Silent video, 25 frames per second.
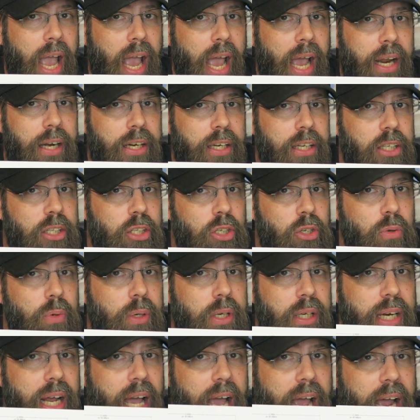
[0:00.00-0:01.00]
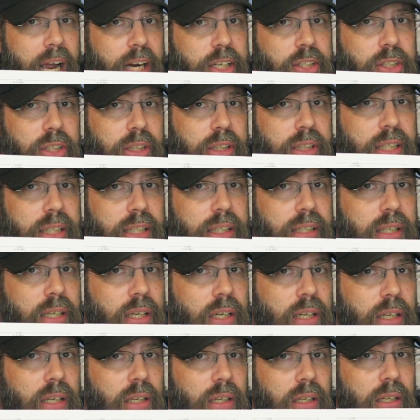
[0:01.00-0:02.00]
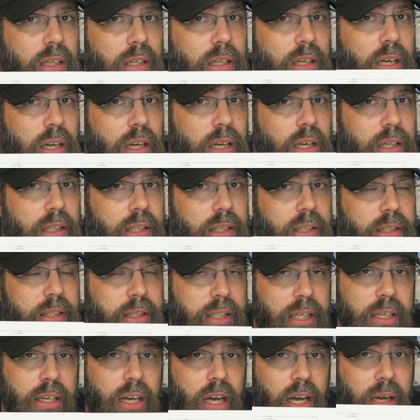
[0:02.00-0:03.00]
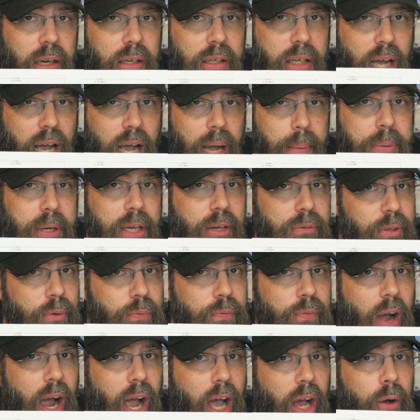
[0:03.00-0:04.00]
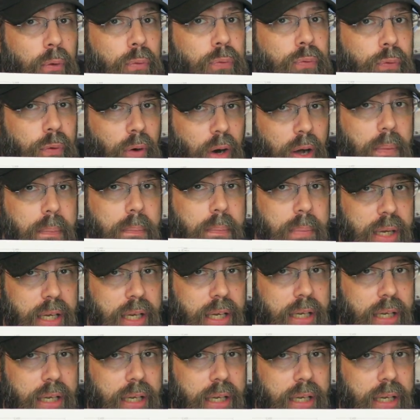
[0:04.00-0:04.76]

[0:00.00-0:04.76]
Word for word: And you can actually get a copy of the file from